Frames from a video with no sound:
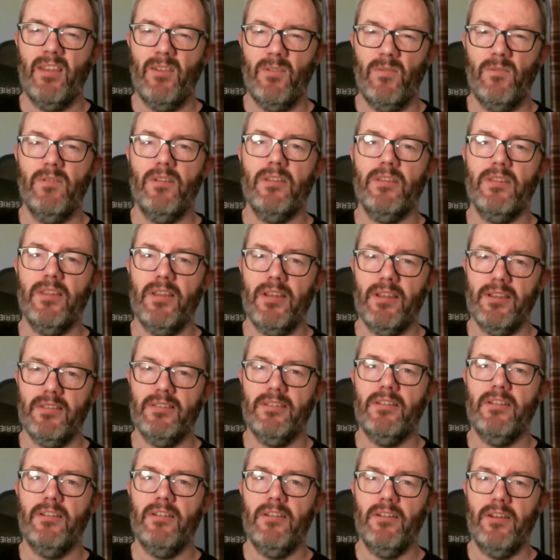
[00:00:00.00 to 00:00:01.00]
Well, thanks
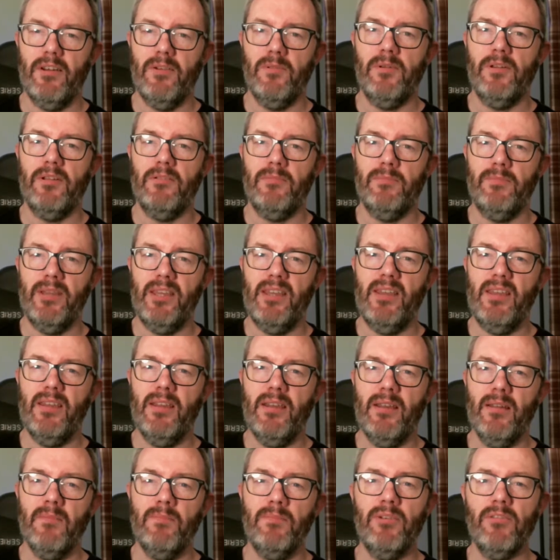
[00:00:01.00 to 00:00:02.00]
a lot,
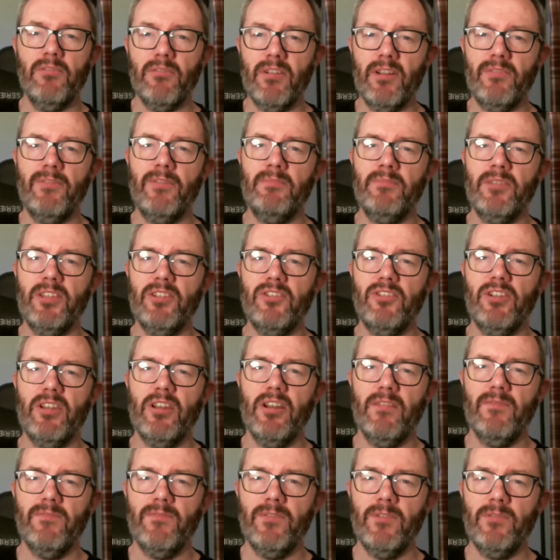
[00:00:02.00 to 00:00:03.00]
OLP. Poor FM Digi
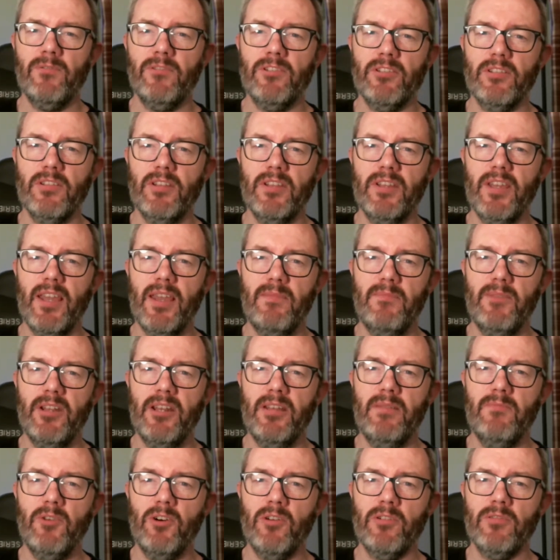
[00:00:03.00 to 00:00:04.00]
can't focus on the game
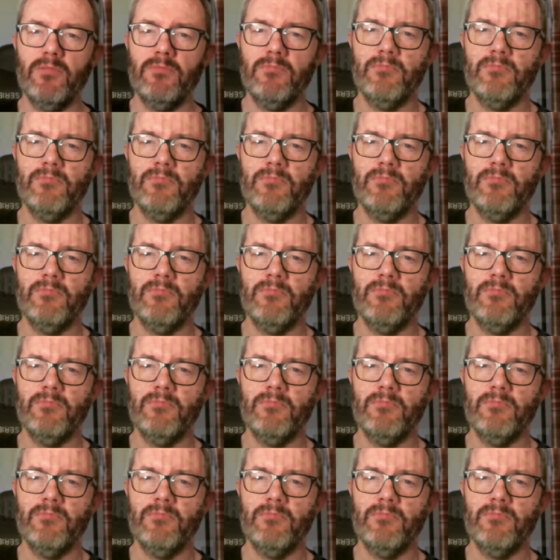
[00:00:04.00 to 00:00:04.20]
anymore.